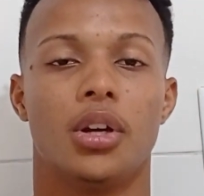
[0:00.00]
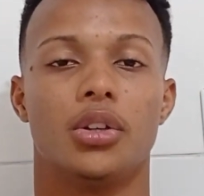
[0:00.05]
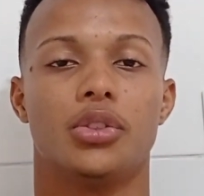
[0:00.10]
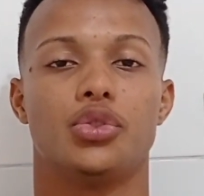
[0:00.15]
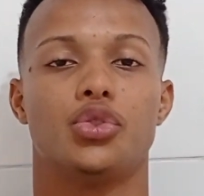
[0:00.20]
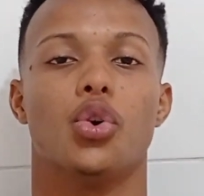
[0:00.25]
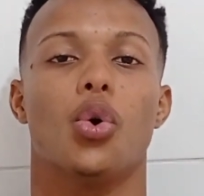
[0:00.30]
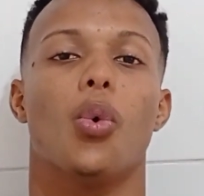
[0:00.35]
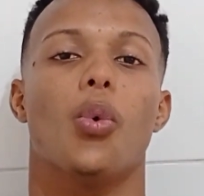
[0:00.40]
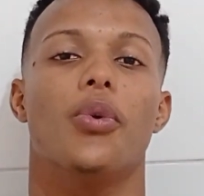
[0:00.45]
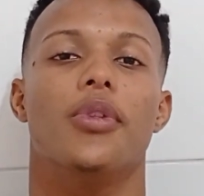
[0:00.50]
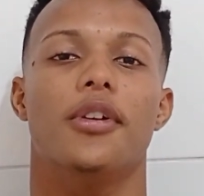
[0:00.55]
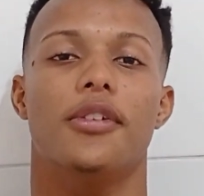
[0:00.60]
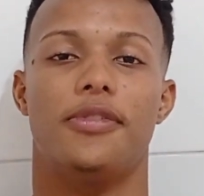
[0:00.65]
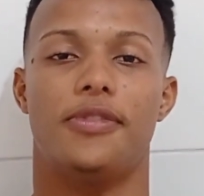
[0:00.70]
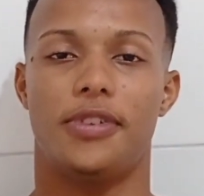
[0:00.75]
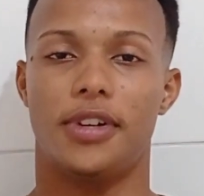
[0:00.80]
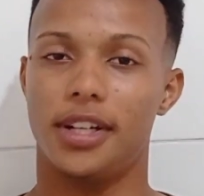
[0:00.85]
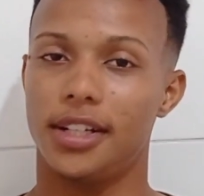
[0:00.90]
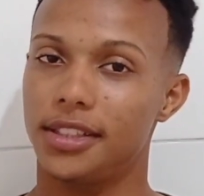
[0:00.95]
So the
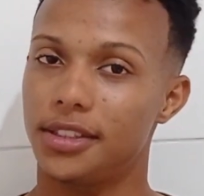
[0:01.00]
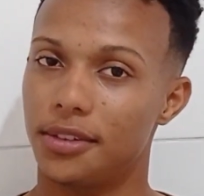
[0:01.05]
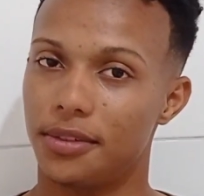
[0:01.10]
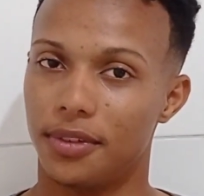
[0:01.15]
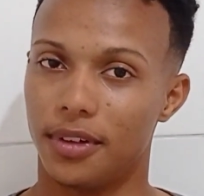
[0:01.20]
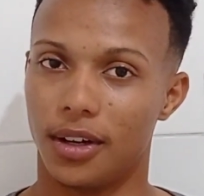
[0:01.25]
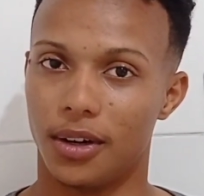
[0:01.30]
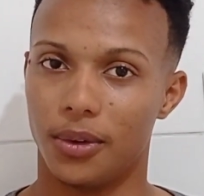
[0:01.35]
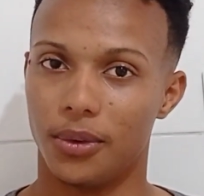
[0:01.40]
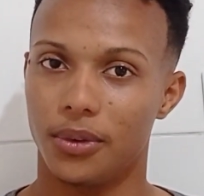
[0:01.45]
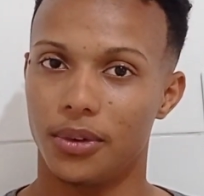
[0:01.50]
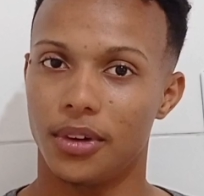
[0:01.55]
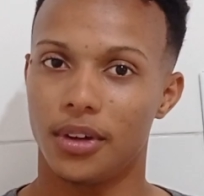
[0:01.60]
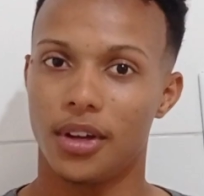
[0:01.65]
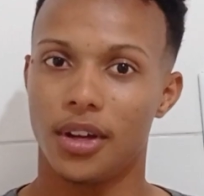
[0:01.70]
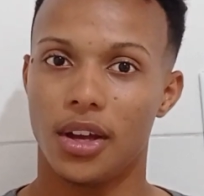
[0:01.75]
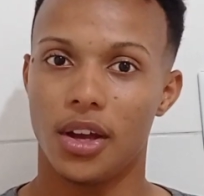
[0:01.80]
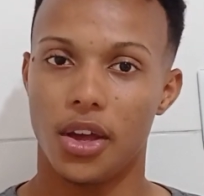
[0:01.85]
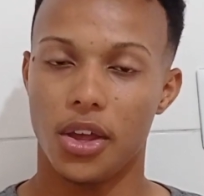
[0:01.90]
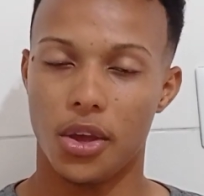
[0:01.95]
first of all,
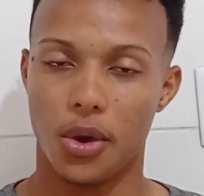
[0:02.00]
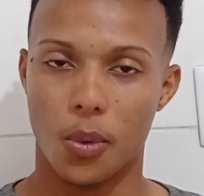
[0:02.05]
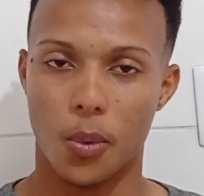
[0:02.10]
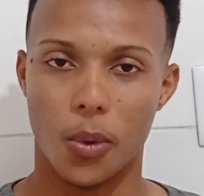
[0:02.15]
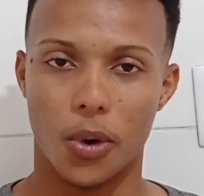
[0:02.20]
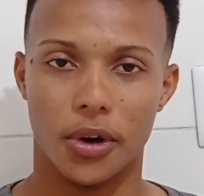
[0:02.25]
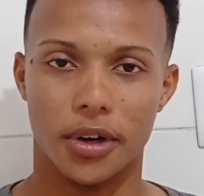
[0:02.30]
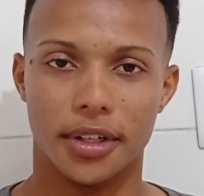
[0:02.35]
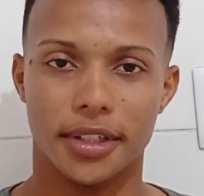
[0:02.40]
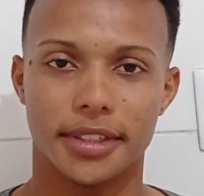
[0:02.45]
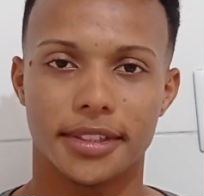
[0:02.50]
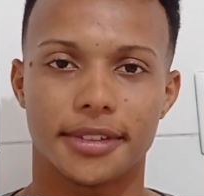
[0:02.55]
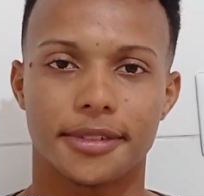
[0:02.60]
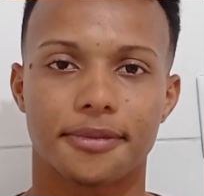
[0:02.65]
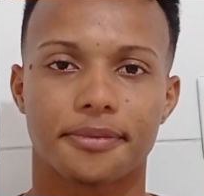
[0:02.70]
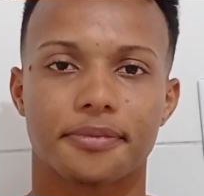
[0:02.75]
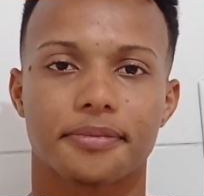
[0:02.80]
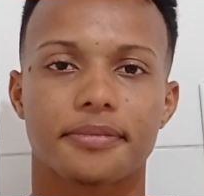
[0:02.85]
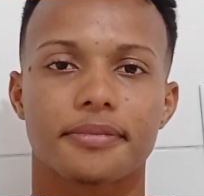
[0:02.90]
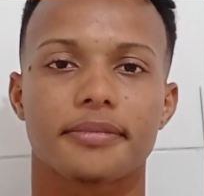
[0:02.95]
it was
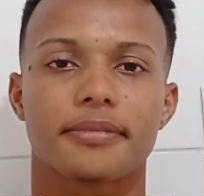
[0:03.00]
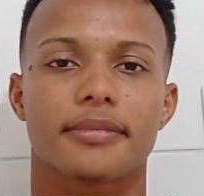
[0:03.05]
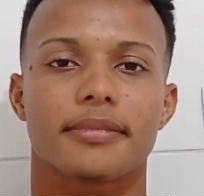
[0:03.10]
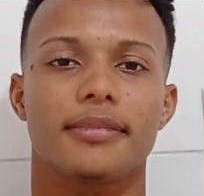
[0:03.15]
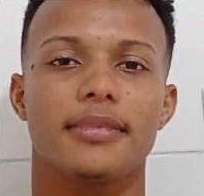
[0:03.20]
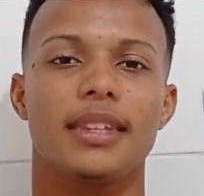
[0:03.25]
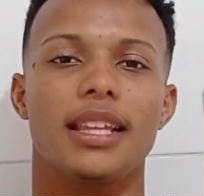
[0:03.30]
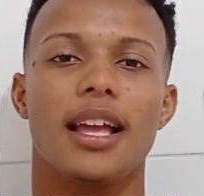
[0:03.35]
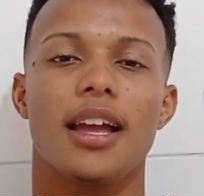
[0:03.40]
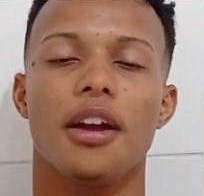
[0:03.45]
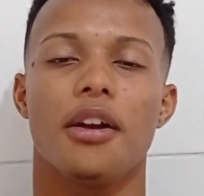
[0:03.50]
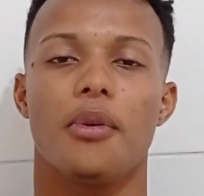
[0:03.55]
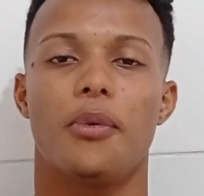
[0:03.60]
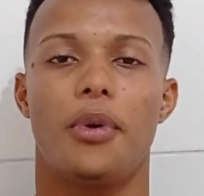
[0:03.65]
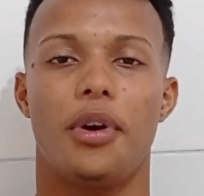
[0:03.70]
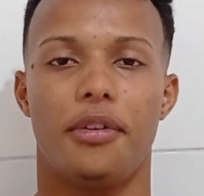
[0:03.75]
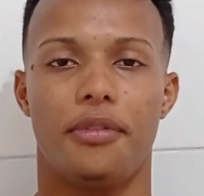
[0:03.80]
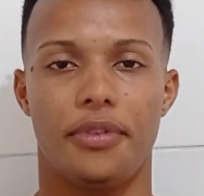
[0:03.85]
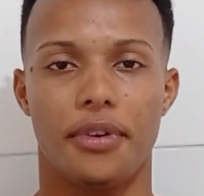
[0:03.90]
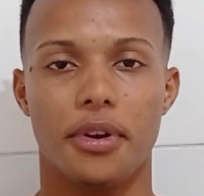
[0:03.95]

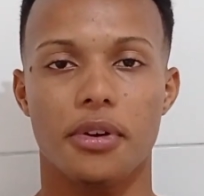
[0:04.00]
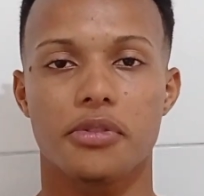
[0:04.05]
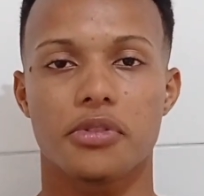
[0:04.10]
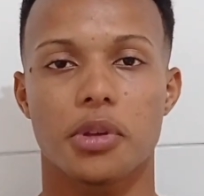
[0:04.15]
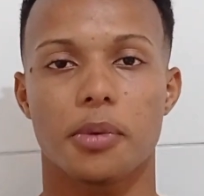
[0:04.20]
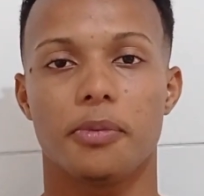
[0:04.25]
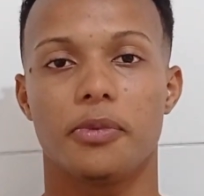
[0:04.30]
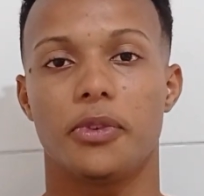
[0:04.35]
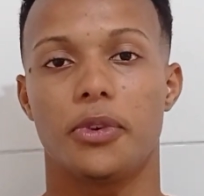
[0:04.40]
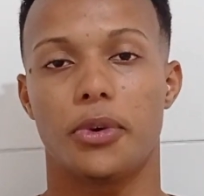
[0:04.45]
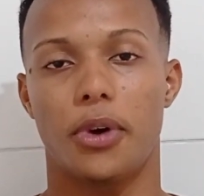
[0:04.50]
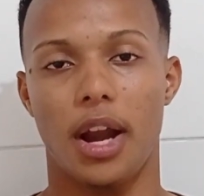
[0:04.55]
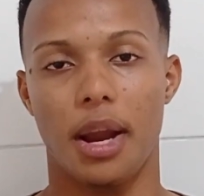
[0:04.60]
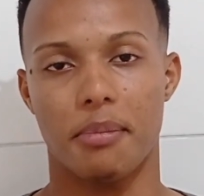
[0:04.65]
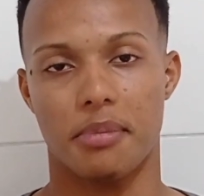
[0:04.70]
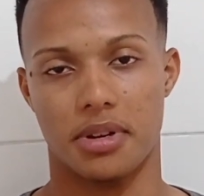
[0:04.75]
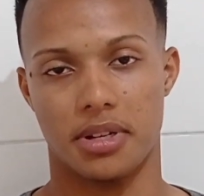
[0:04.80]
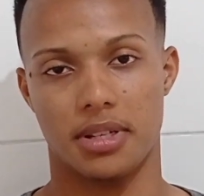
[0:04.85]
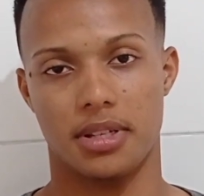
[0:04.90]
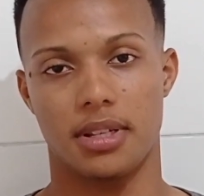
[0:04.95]
review some
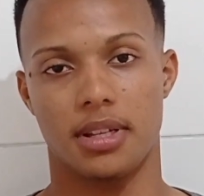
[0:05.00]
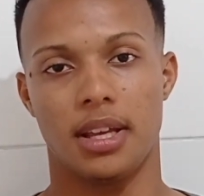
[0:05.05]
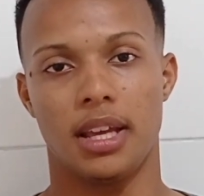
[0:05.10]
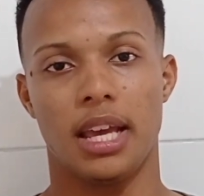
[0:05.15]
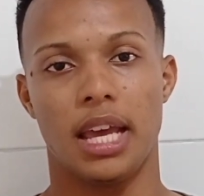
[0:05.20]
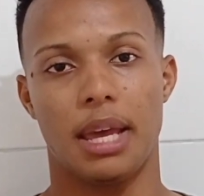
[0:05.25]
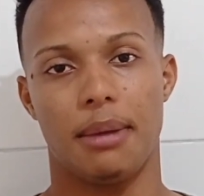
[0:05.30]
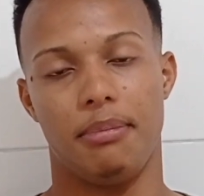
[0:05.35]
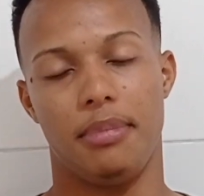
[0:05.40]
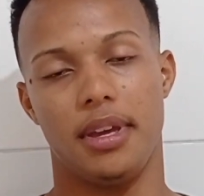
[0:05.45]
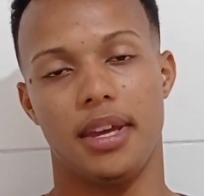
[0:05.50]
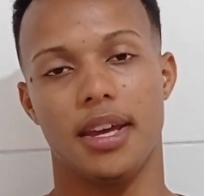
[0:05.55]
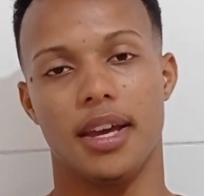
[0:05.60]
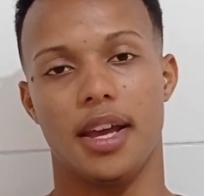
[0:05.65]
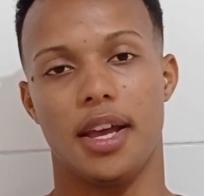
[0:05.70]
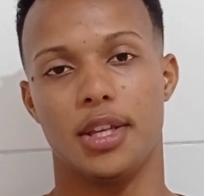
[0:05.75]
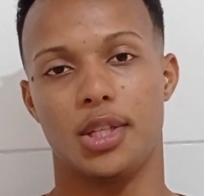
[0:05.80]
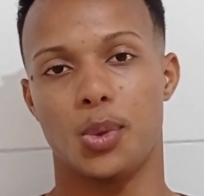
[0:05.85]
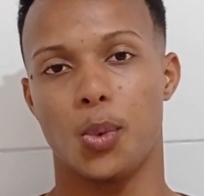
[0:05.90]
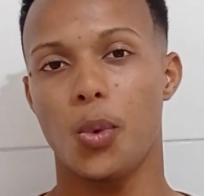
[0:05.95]
grammars
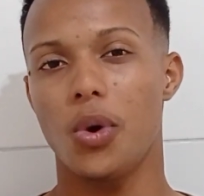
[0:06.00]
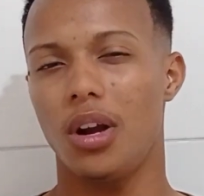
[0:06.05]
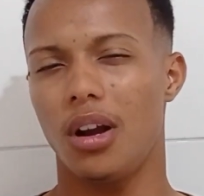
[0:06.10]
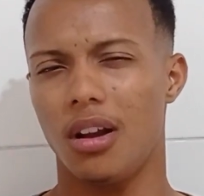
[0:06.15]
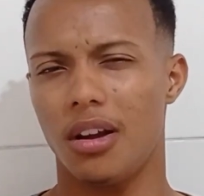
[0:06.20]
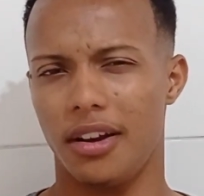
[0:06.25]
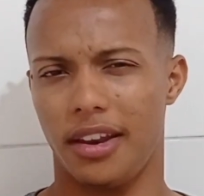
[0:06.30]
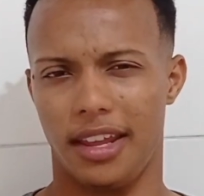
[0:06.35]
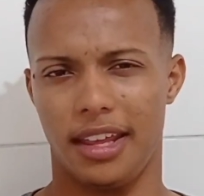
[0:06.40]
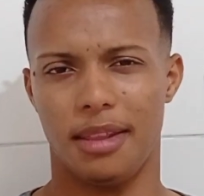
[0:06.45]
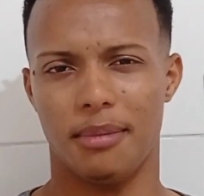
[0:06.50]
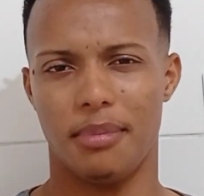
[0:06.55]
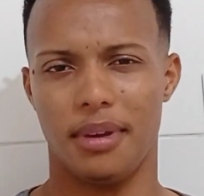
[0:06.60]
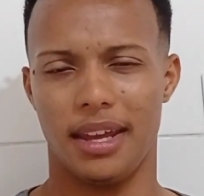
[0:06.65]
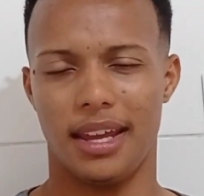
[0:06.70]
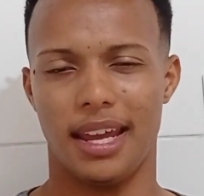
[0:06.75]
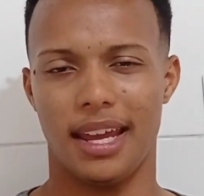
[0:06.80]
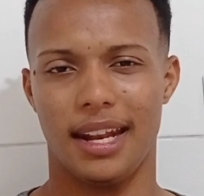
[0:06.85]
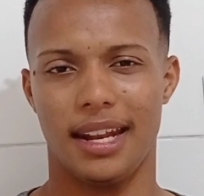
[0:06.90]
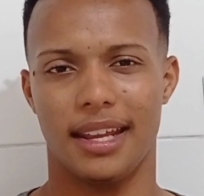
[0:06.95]
because we learned in the
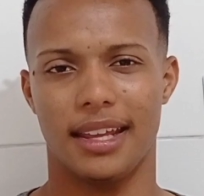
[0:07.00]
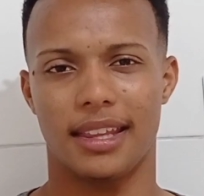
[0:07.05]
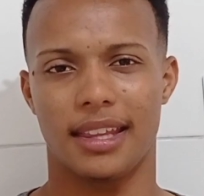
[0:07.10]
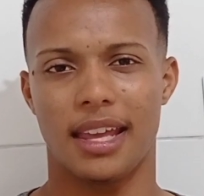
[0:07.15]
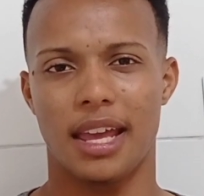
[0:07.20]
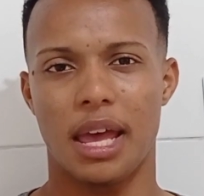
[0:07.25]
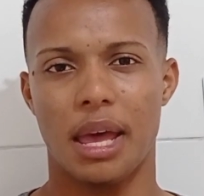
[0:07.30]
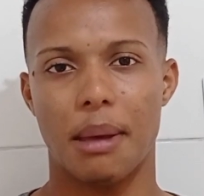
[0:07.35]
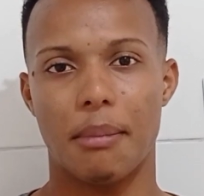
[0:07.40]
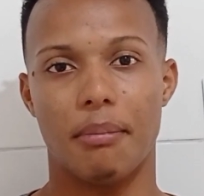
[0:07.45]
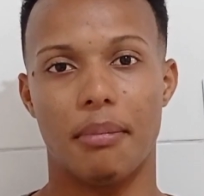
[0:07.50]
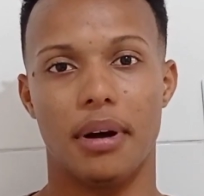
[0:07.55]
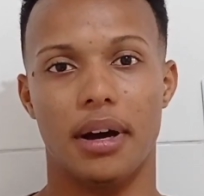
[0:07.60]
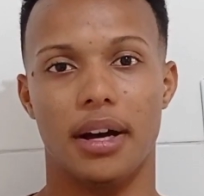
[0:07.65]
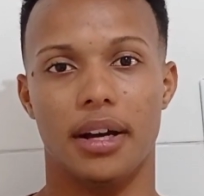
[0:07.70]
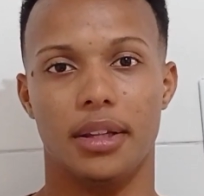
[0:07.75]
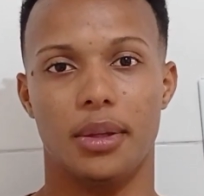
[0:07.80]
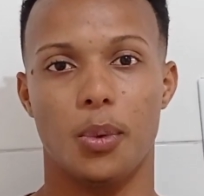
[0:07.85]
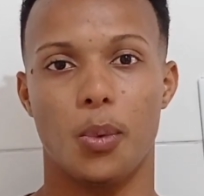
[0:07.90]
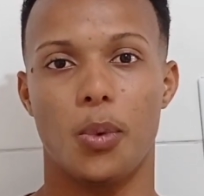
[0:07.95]
beginning,
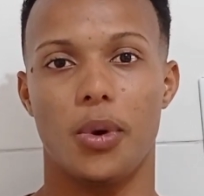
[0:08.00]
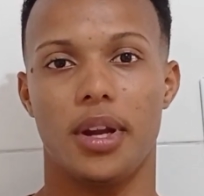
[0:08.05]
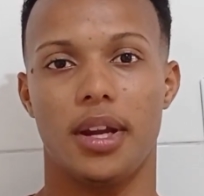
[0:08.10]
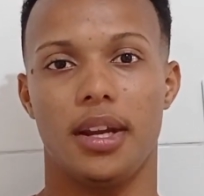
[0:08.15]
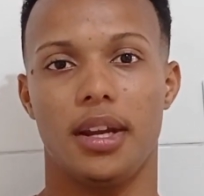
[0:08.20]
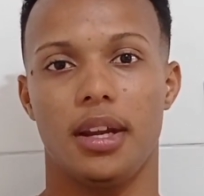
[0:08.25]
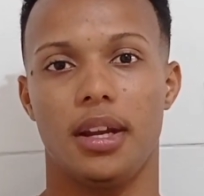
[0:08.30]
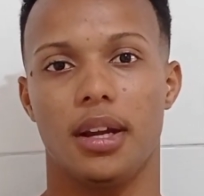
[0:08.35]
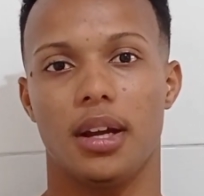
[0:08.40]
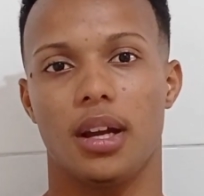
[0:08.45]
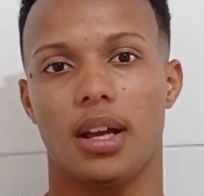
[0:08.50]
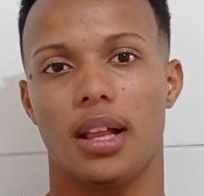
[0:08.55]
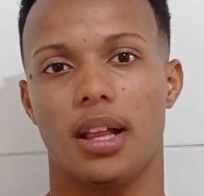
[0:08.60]
but we